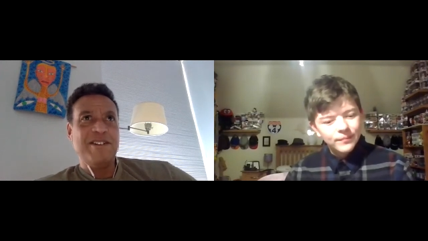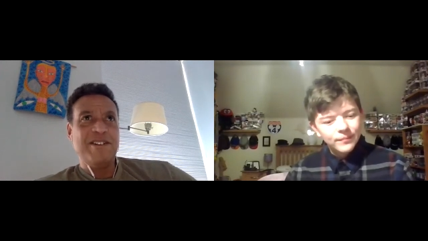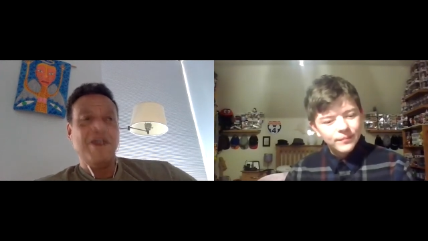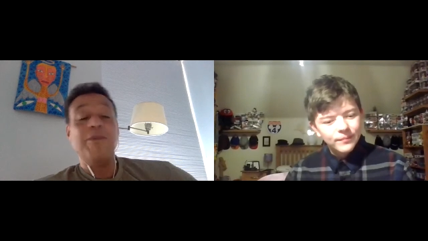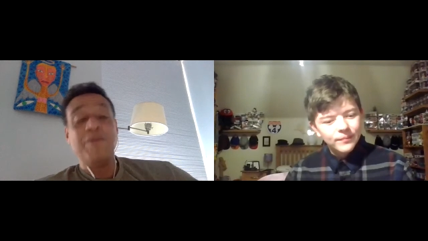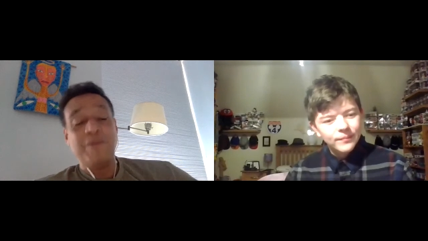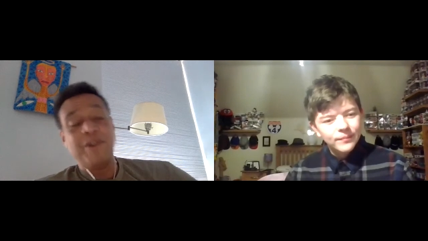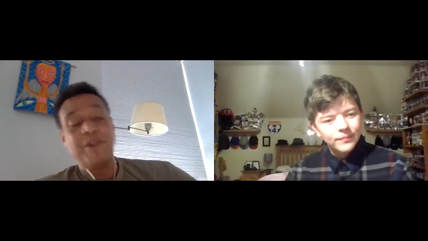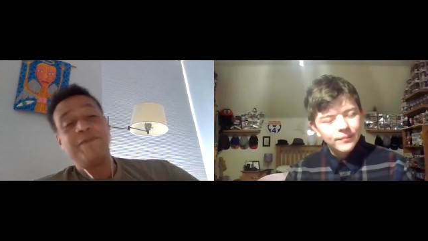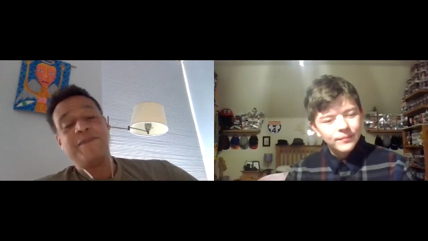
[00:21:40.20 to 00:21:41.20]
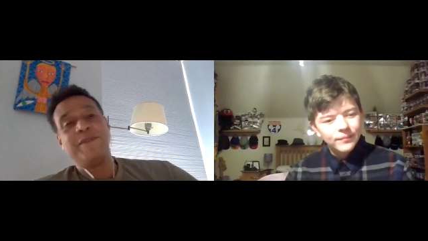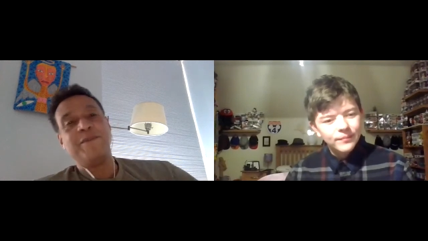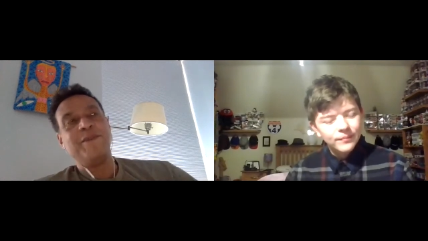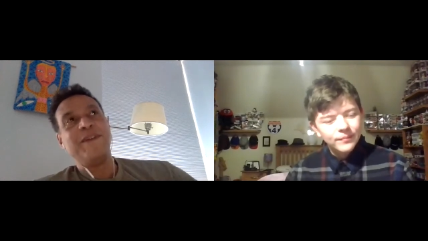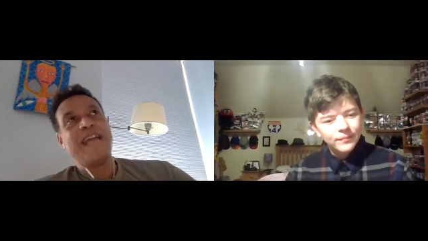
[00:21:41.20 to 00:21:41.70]
Speaker 1: oh, well,
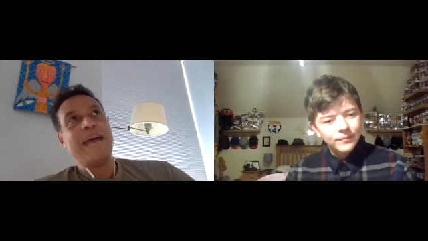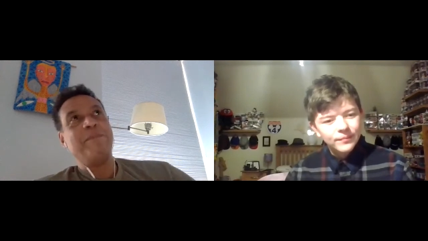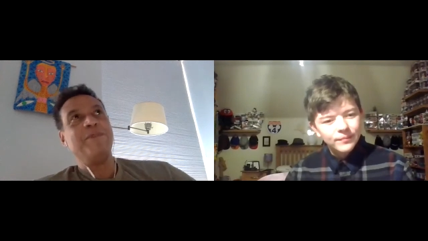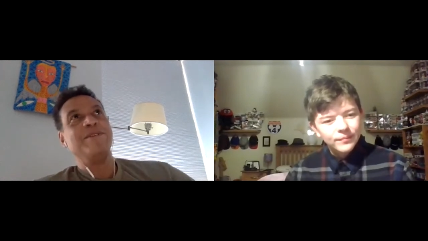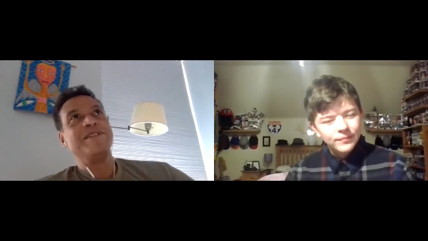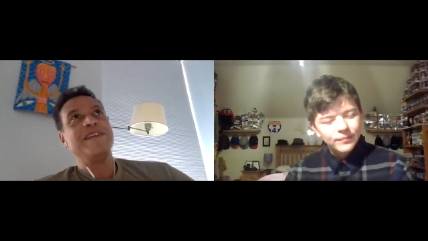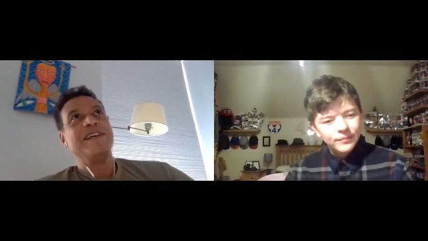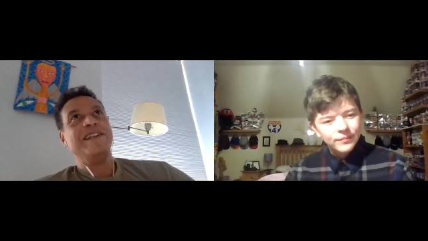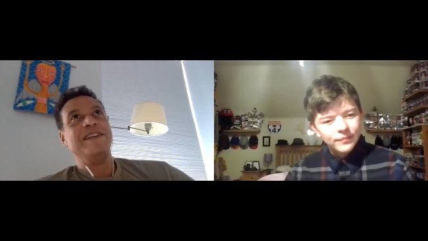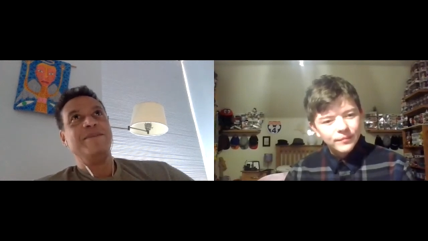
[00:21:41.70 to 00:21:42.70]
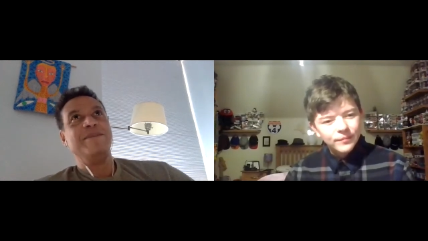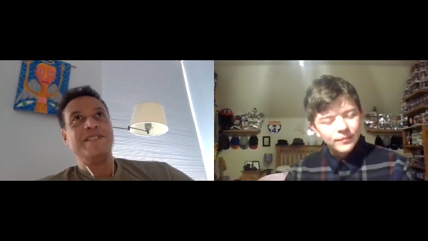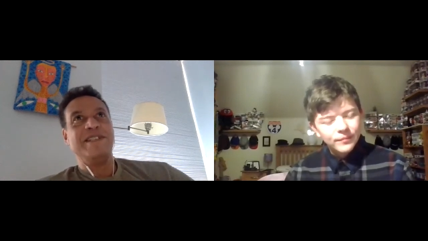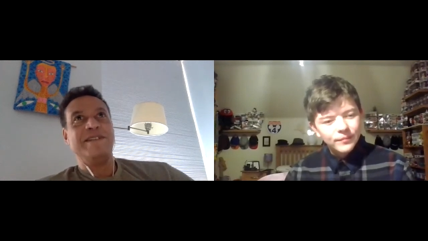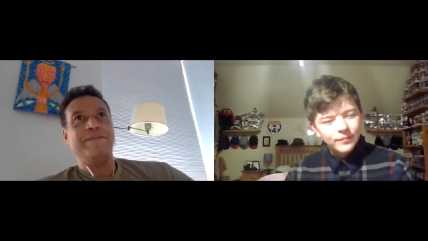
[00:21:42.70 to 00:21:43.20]
what, what happened was there was
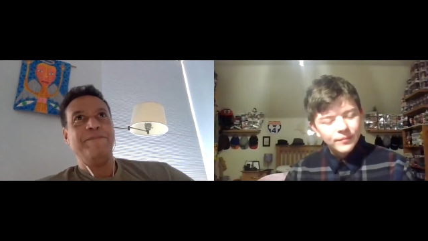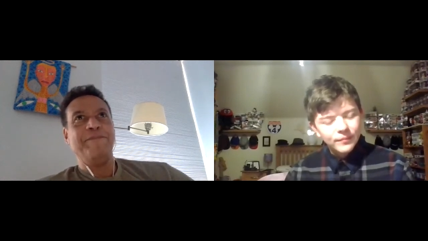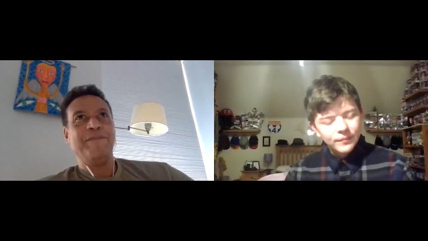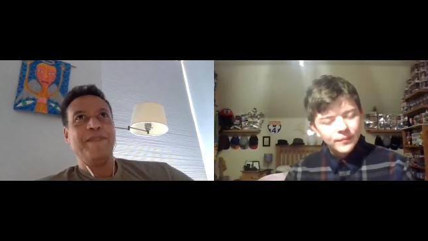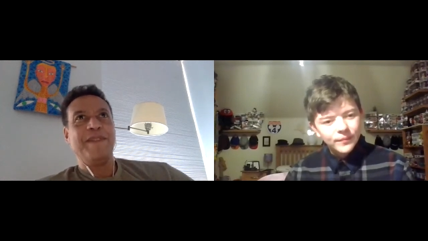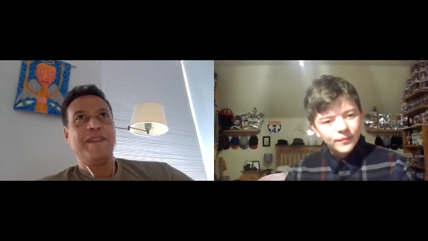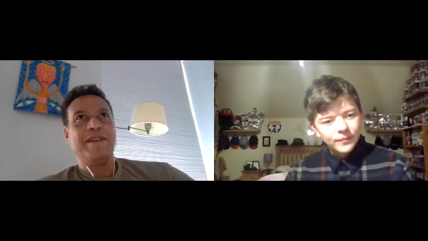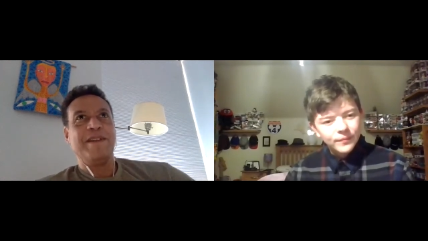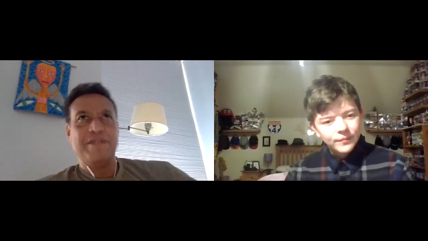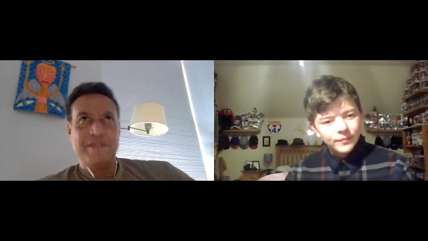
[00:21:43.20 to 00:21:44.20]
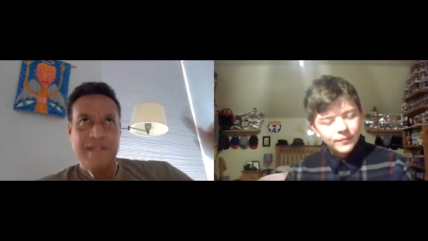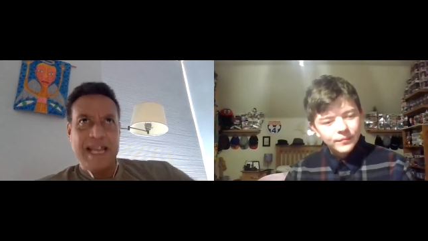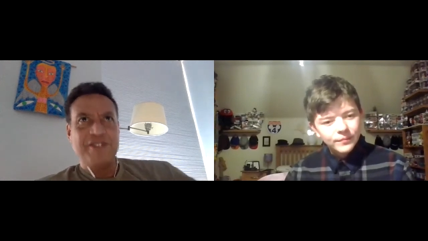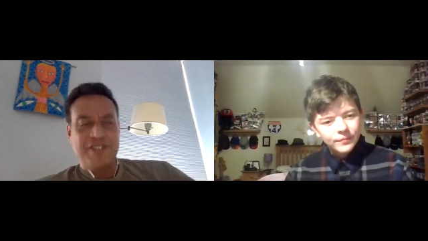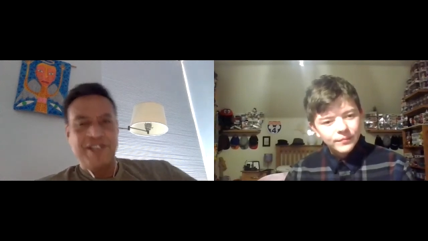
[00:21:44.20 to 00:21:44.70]
um,
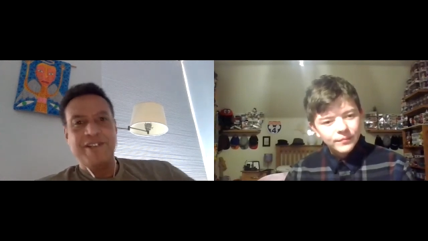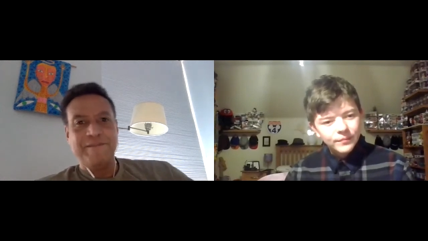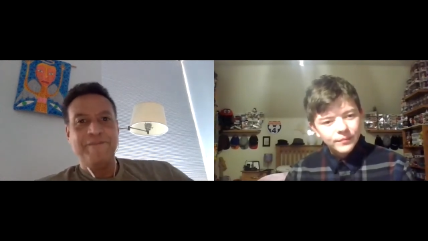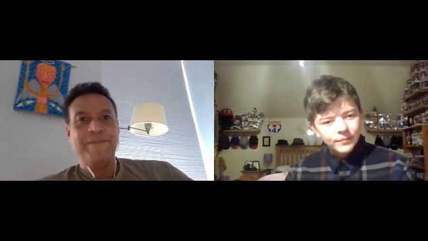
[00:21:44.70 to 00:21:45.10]
last year,